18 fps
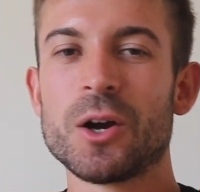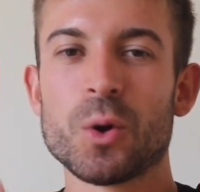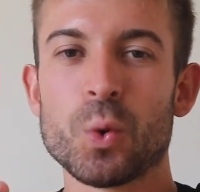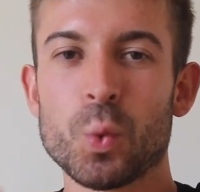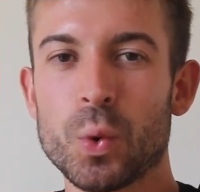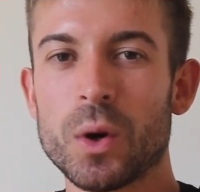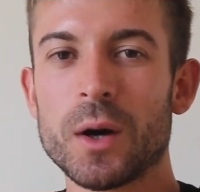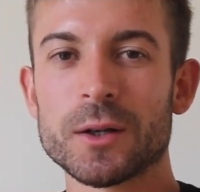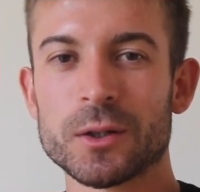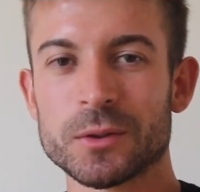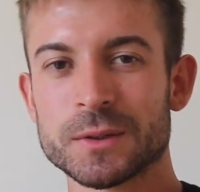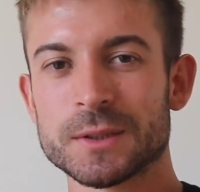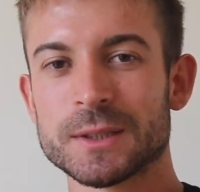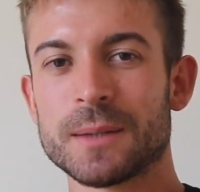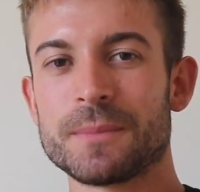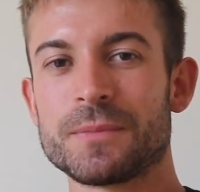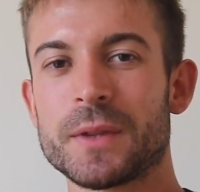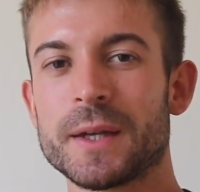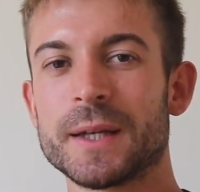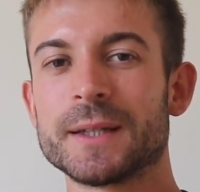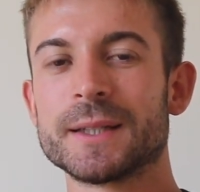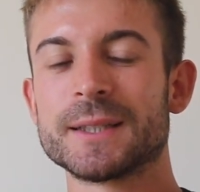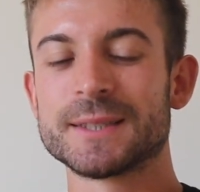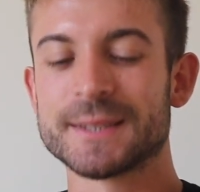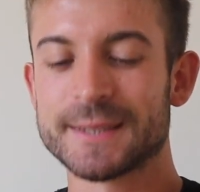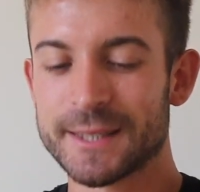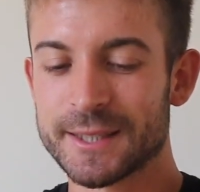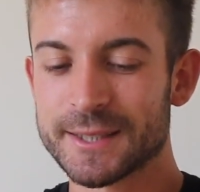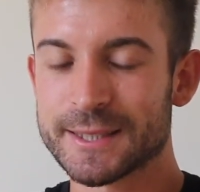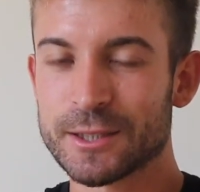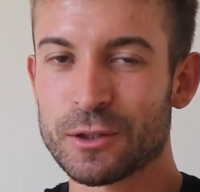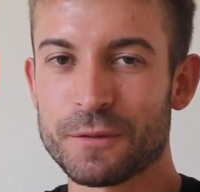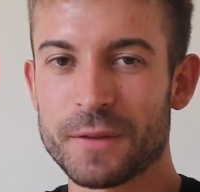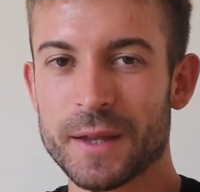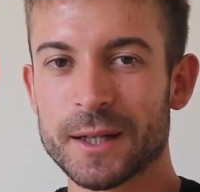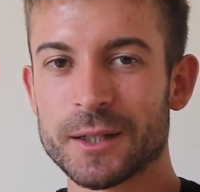Work on something, set
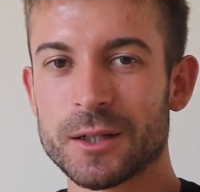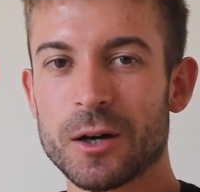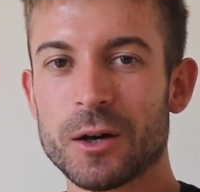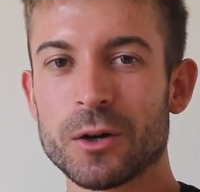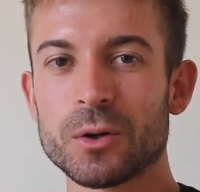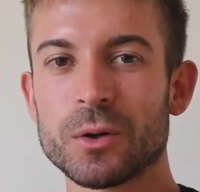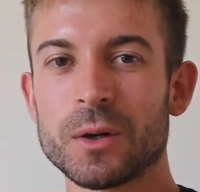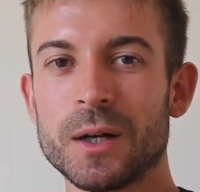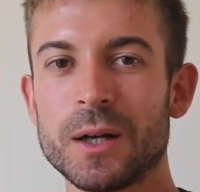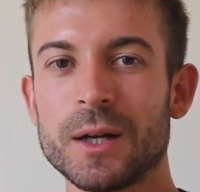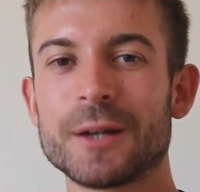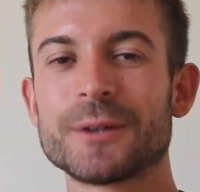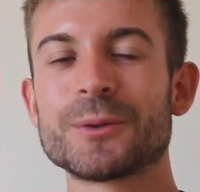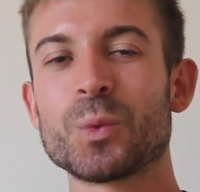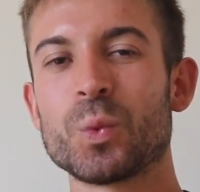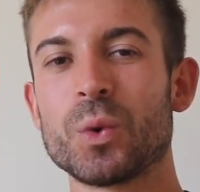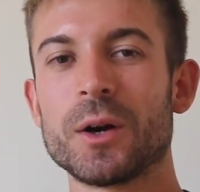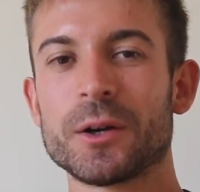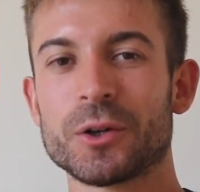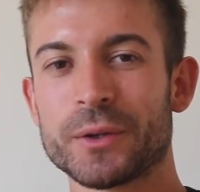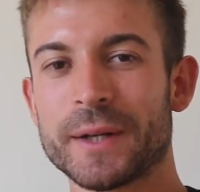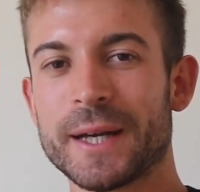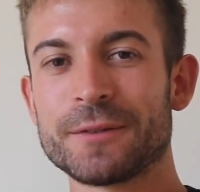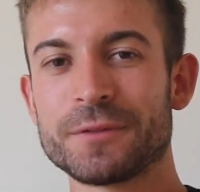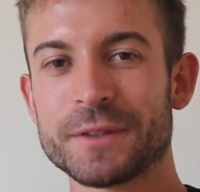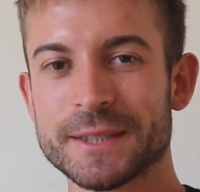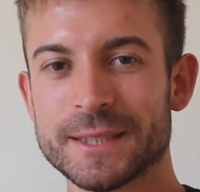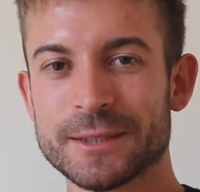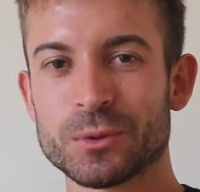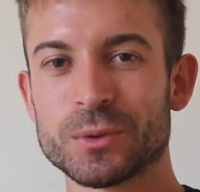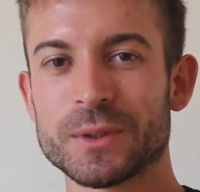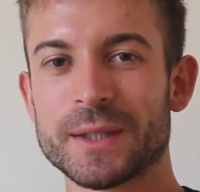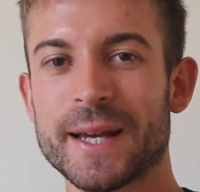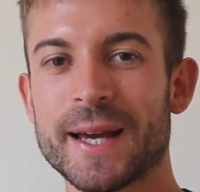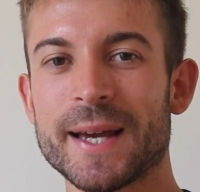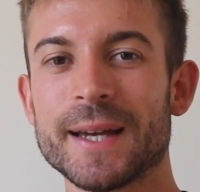yourself that goal, work on it every single
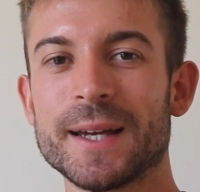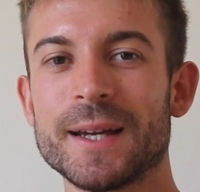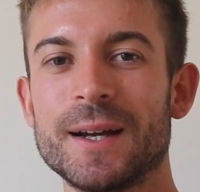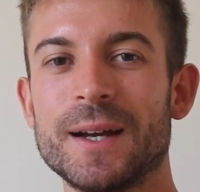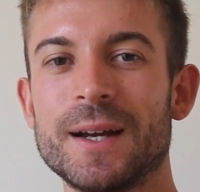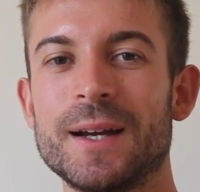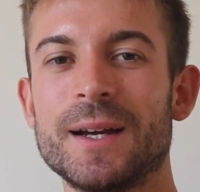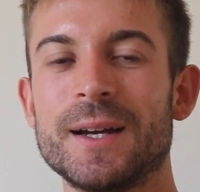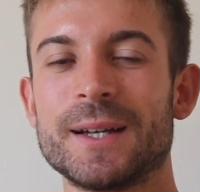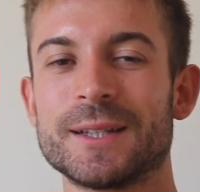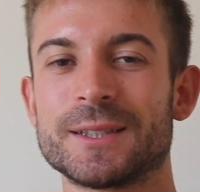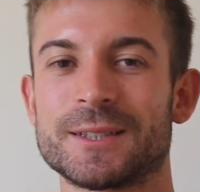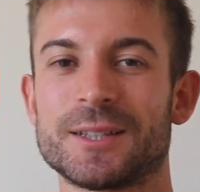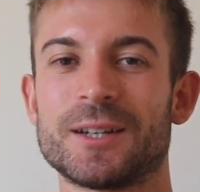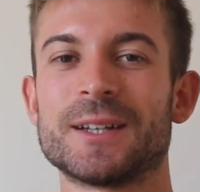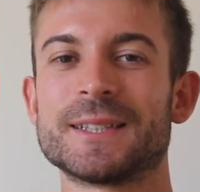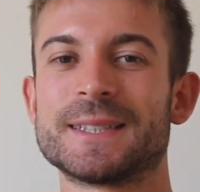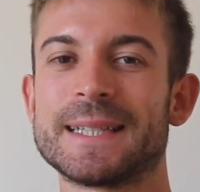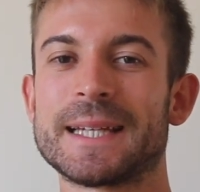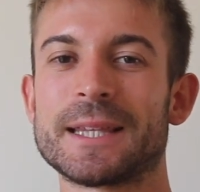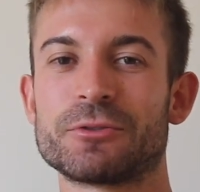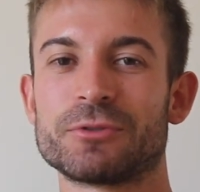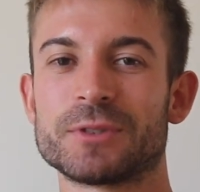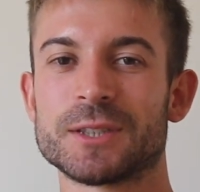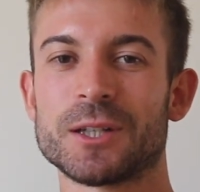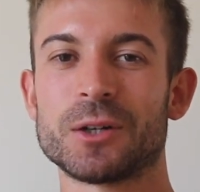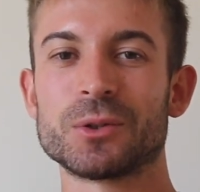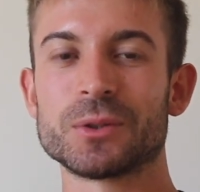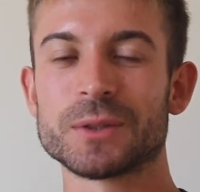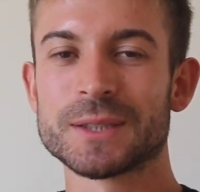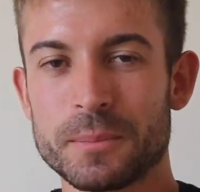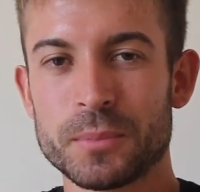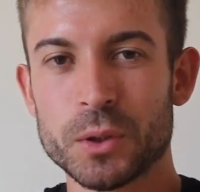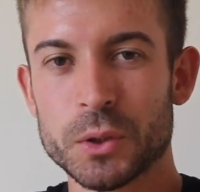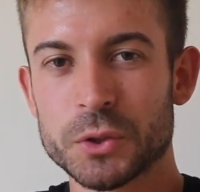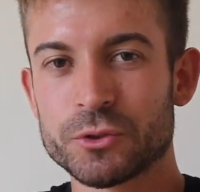day, start seeing the results,
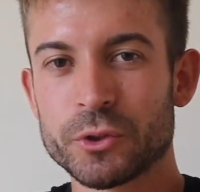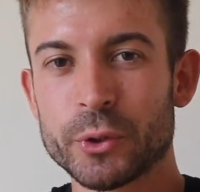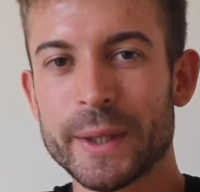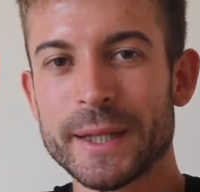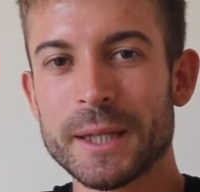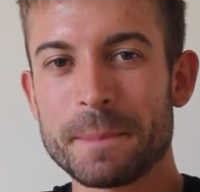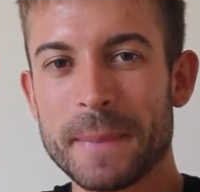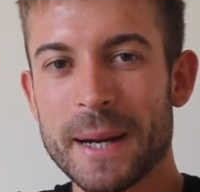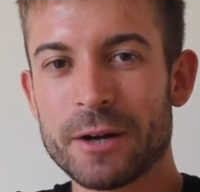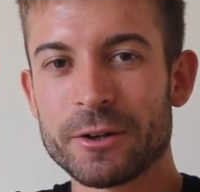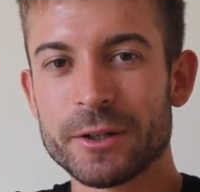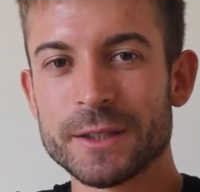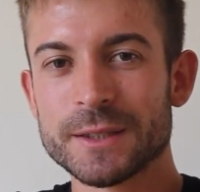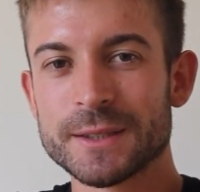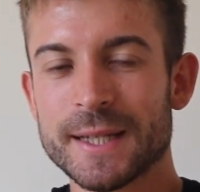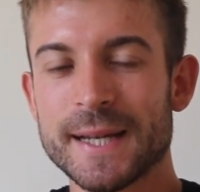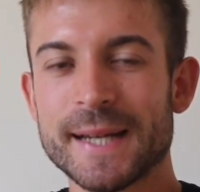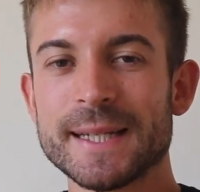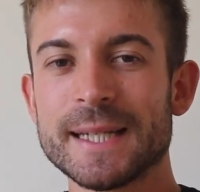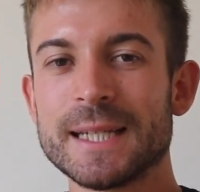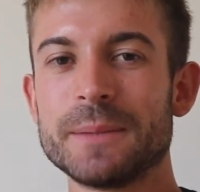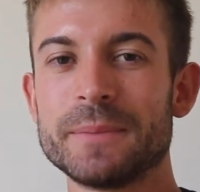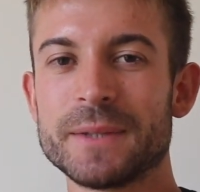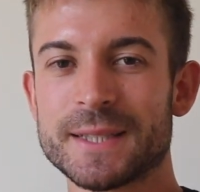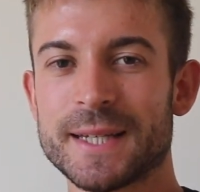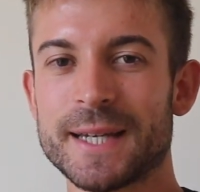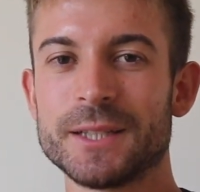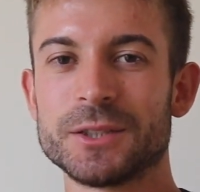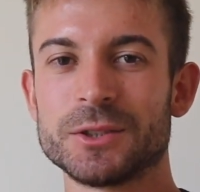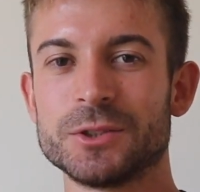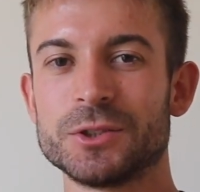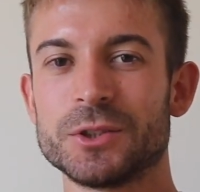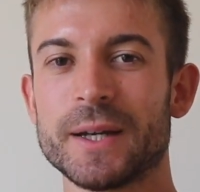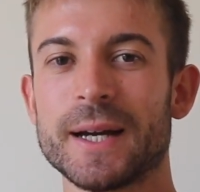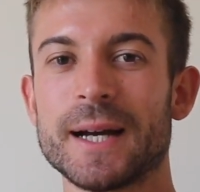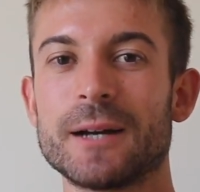push through any barriers, any
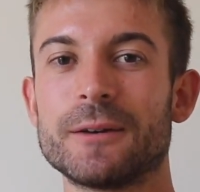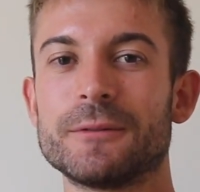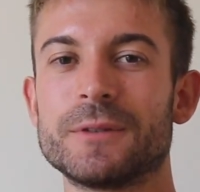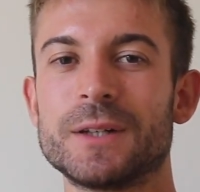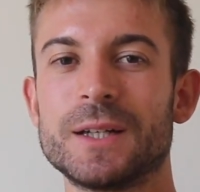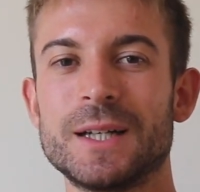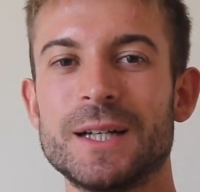limitations you have,